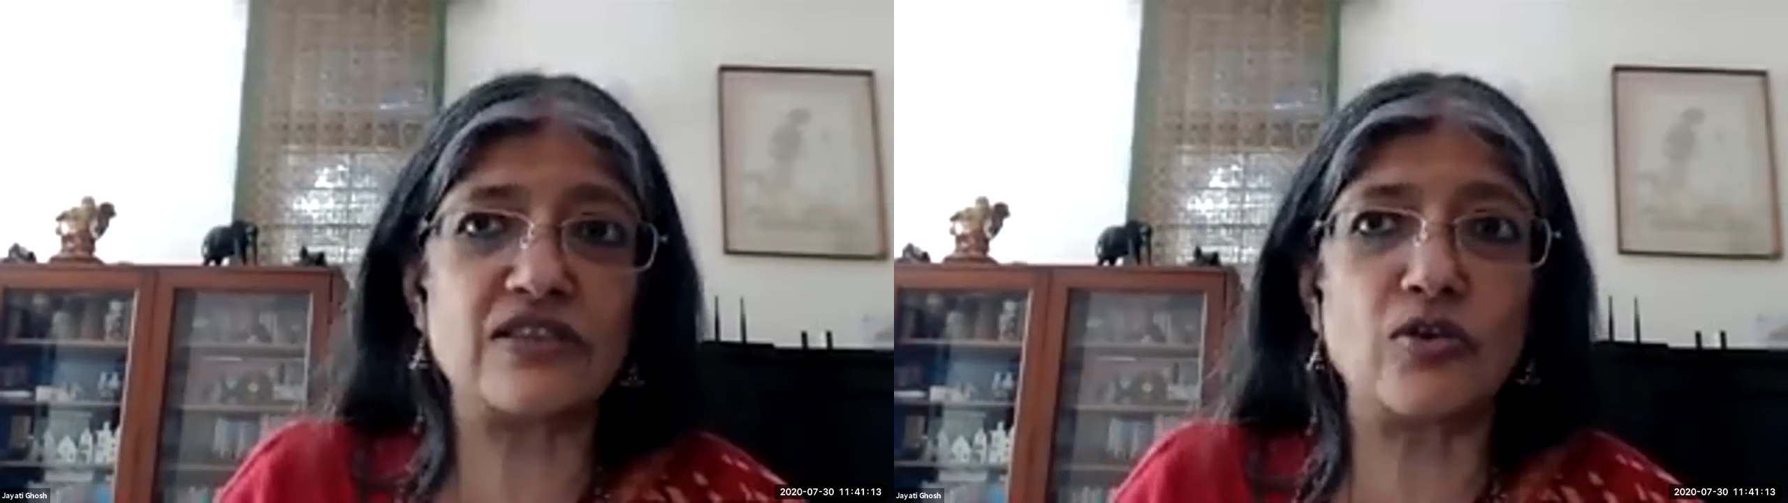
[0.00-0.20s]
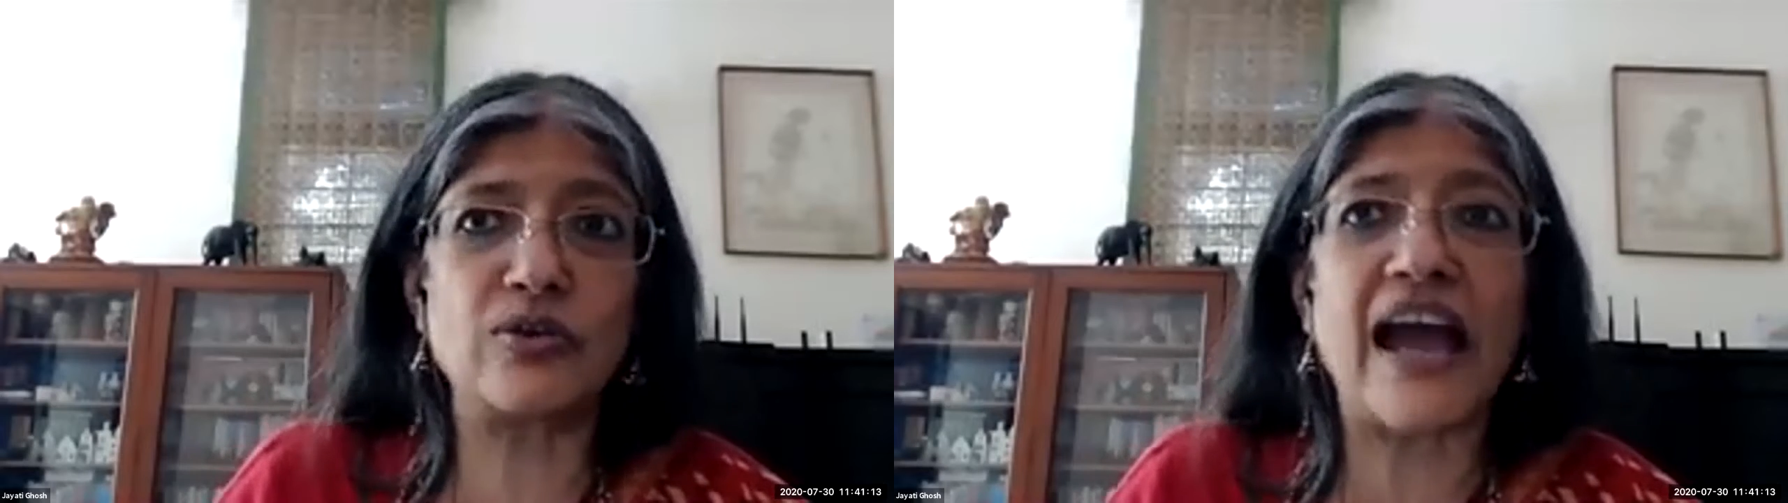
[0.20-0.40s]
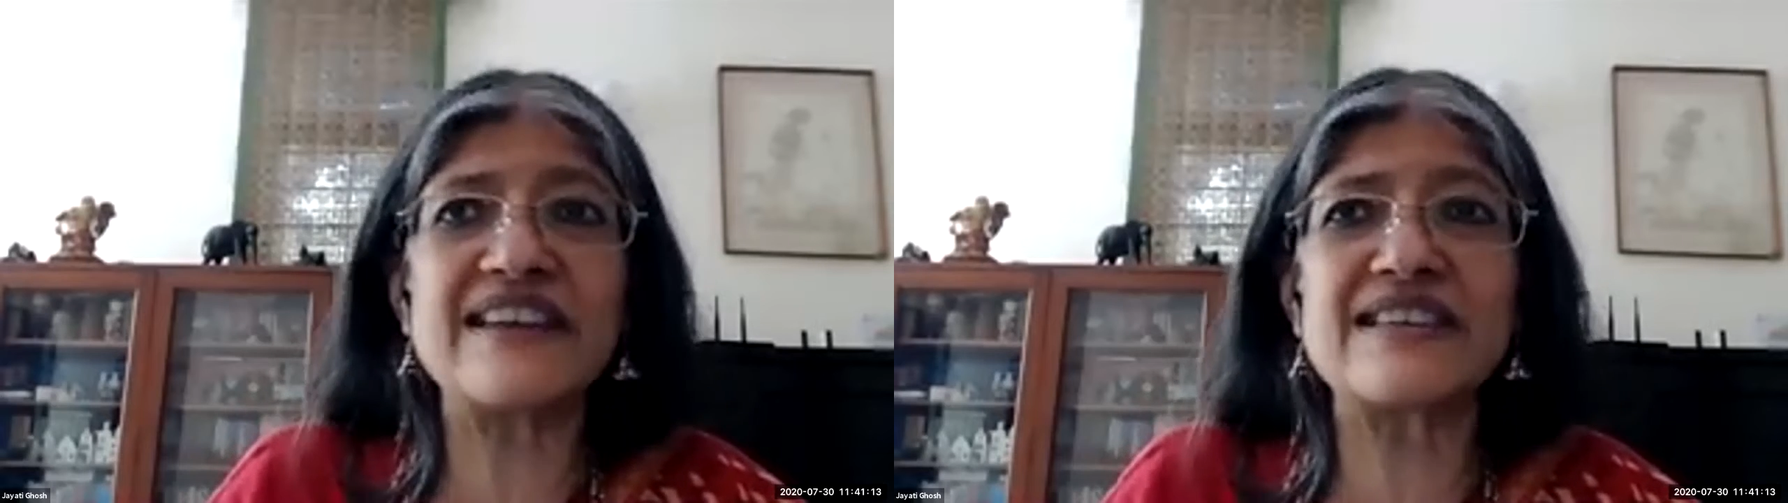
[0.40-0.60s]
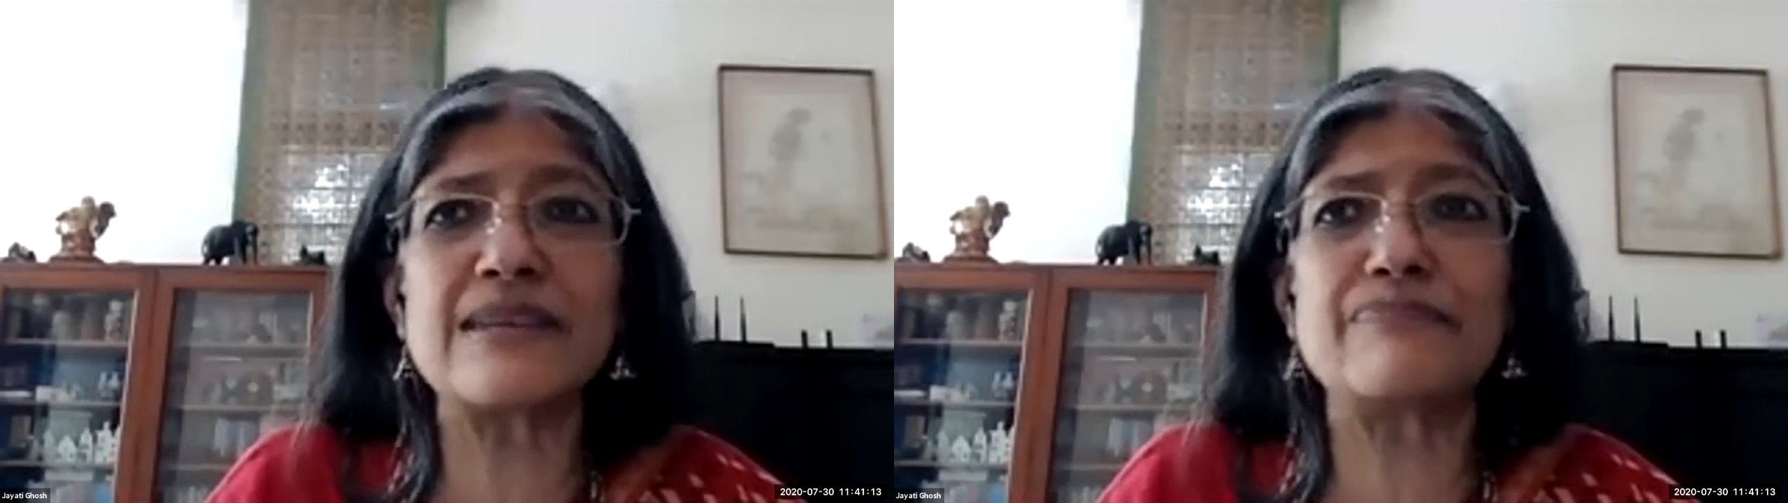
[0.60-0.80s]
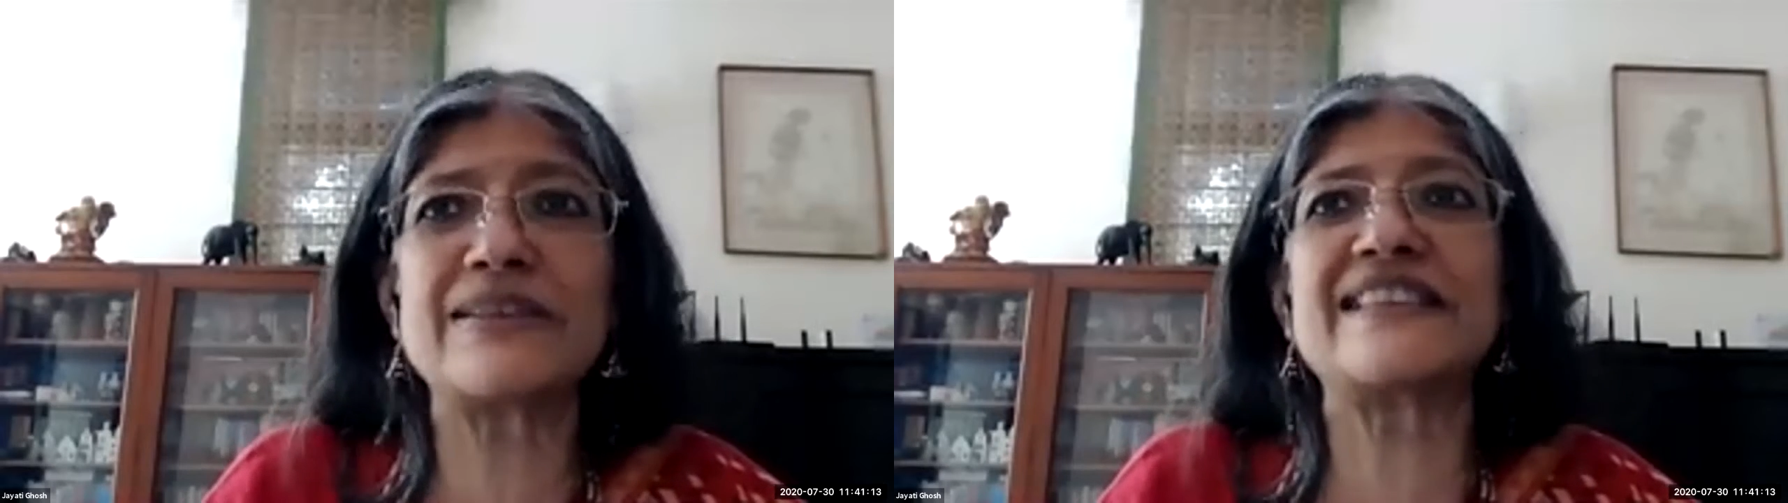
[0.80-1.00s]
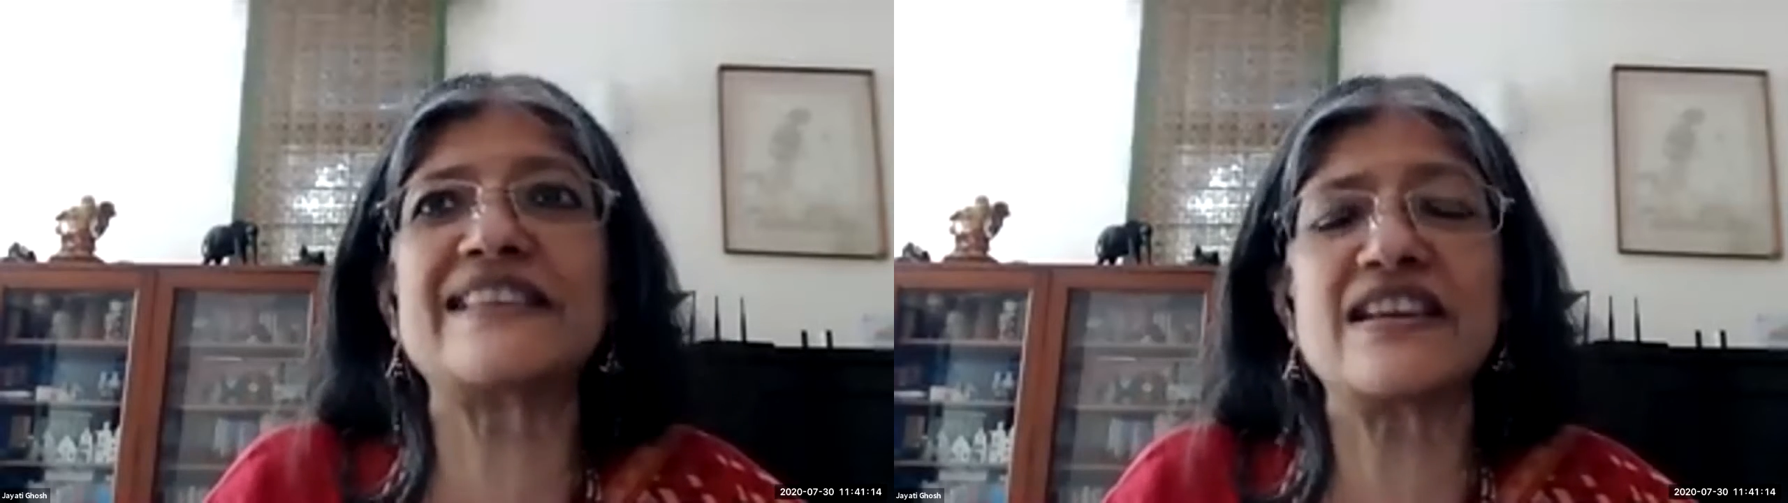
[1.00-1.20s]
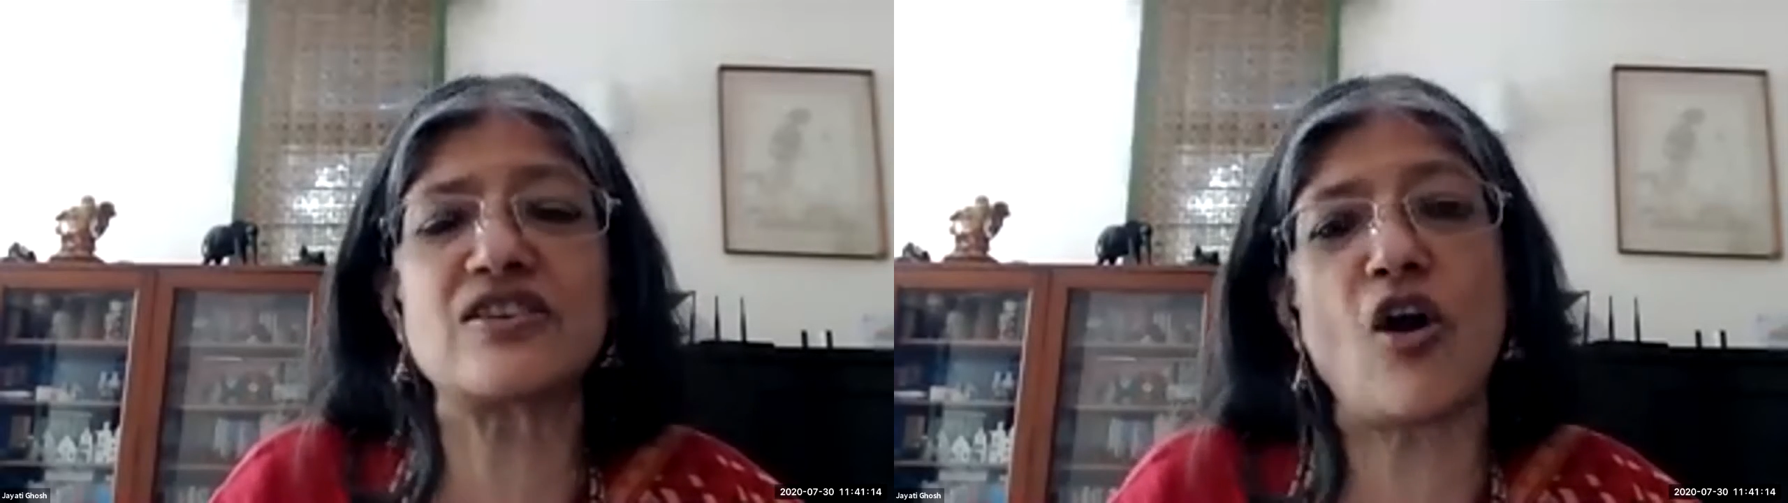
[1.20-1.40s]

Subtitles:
90%